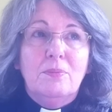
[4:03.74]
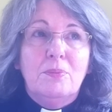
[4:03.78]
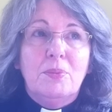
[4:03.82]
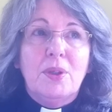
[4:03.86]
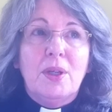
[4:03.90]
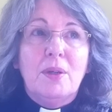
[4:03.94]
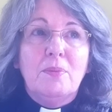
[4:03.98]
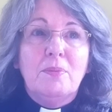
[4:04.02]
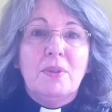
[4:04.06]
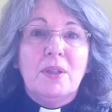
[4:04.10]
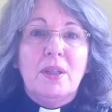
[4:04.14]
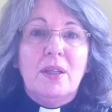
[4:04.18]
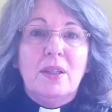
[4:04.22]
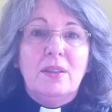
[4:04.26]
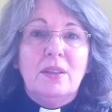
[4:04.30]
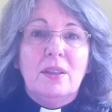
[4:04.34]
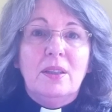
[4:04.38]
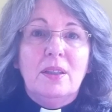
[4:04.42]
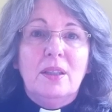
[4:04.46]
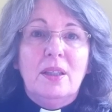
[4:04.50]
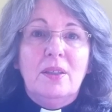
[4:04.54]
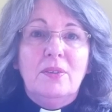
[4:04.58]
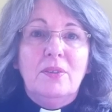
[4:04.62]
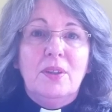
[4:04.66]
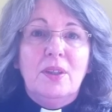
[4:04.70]
but I'm glad
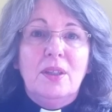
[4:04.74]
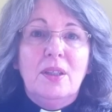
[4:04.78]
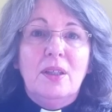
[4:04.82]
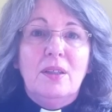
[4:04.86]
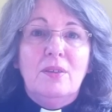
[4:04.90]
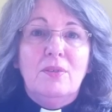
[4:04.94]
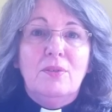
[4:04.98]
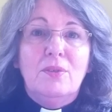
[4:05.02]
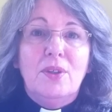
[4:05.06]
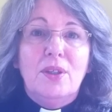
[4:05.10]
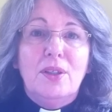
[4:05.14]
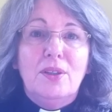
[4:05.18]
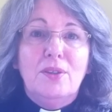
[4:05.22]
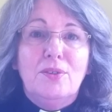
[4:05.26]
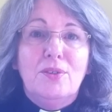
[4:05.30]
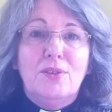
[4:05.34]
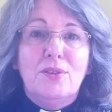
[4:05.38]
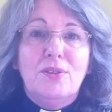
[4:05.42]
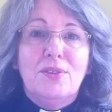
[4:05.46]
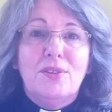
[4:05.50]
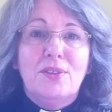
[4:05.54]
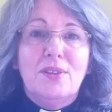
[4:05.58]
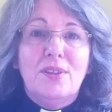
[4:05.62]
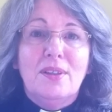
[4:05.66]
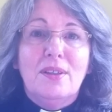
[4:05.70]
I had the
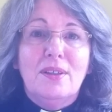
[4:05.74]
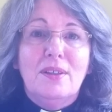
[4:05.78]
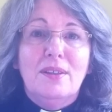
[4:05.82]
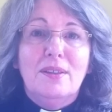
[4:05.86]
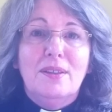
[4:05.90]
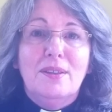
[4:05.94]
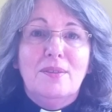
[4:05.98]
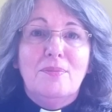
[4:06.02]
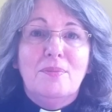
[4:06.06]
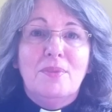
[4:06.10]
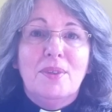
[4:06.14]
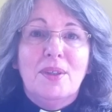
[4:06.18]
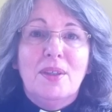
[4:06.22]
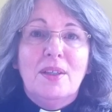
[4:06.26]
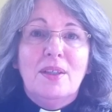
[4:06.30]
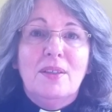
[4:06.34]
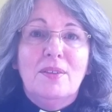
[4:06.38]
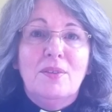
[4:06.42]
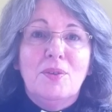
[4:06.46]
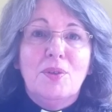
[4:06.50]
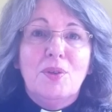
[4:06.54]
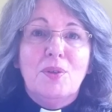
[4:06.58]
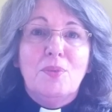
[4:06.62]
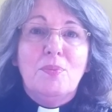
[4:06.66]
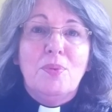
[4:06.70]
outrageous time.
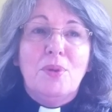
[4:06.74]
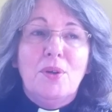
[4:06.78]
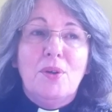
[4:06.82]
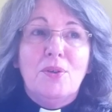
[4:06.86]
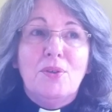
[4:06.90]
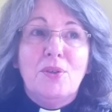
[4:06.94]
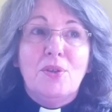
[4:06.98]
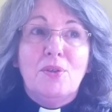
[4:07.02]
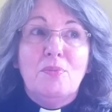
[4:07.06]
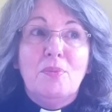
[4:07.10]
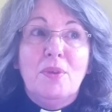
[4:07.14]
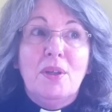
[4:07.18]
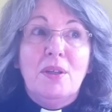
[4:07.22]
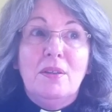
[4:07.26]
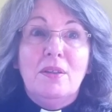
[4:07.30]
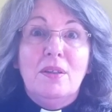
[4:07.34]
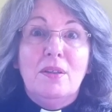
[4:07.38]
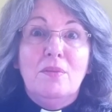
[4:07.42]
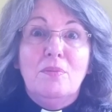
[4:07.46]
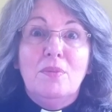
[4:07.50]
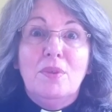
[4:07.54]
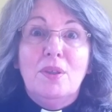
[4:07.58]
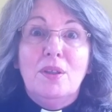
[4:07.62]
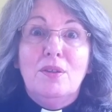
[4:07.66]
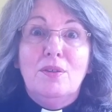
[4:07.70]
It's part of
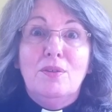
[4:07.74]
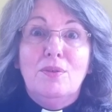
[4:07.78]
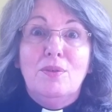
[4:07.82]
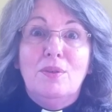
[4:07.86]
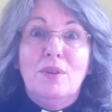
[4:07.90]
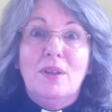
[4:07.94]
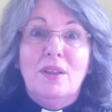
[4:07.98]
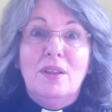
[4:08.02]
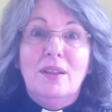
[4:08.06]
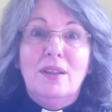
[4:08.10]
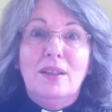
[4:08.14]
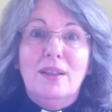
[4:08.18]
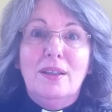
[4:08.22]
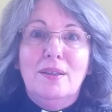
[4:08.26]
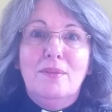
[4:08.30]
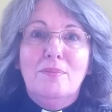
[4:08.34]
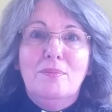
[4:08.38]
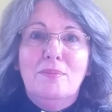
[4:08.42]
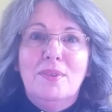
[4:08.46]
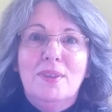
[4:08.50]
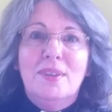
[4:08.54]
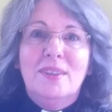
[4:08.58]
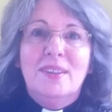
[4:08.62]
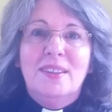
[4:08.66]
making me who I am.